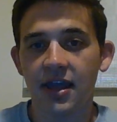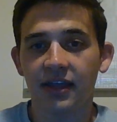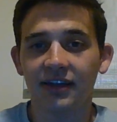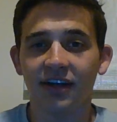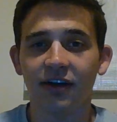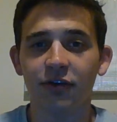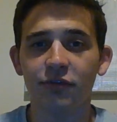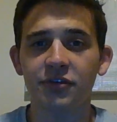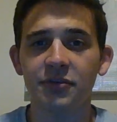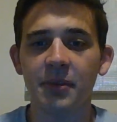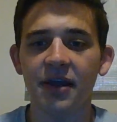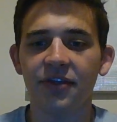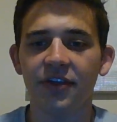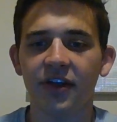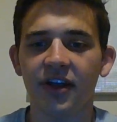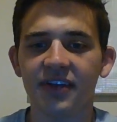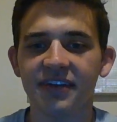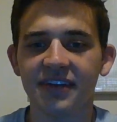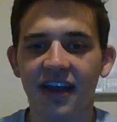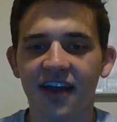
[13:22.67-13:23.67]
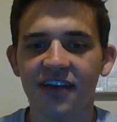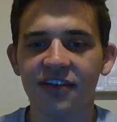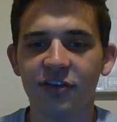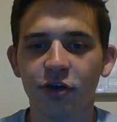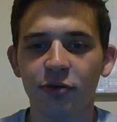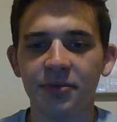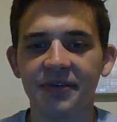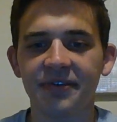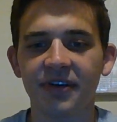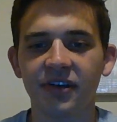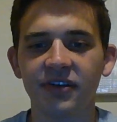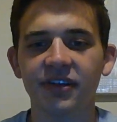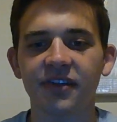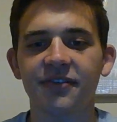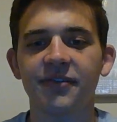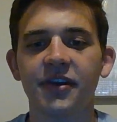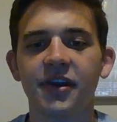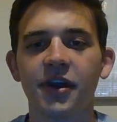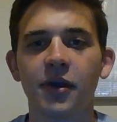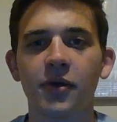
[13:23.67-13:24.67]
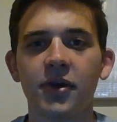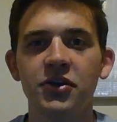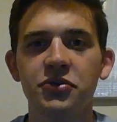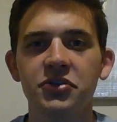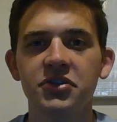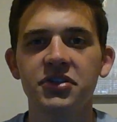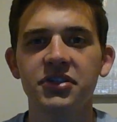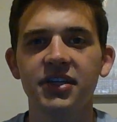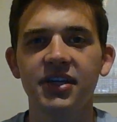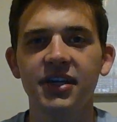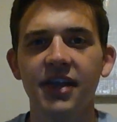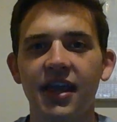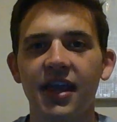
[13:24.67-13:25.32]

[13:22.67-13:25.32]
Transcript: Those are my thoughts, guys. Hope you found this video interesting